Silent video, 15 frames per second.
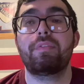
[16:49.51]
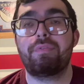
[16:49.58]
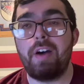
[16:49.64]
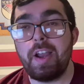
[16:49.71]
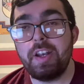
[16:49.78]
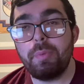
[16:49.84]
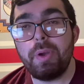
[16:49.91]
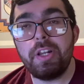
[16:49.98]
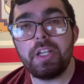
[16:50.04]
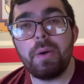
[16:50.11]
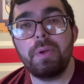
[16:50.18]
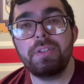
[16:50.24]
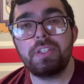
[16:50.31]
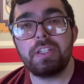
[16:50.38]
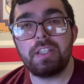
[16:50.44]
find a way to go
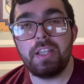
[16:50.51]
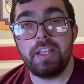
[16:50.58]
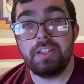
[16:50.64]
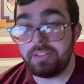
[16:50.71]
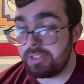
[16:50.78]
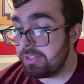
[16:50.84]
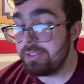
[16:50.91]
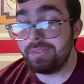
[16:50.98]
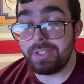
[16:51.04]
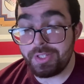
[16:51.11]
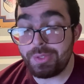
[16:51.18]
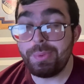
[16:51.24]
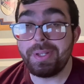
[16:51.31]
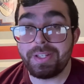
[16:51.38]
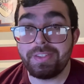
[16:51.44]
into into
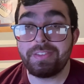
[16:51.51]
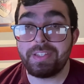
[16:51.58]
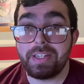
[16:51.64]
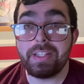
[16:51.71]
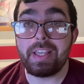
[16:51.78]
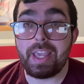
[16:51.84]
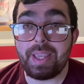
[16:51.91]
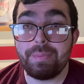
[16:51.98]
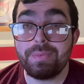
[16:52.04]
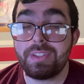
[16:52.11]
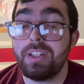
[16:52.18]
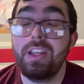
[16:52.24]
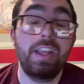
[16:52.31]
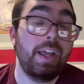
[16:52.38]
this weekend set of games.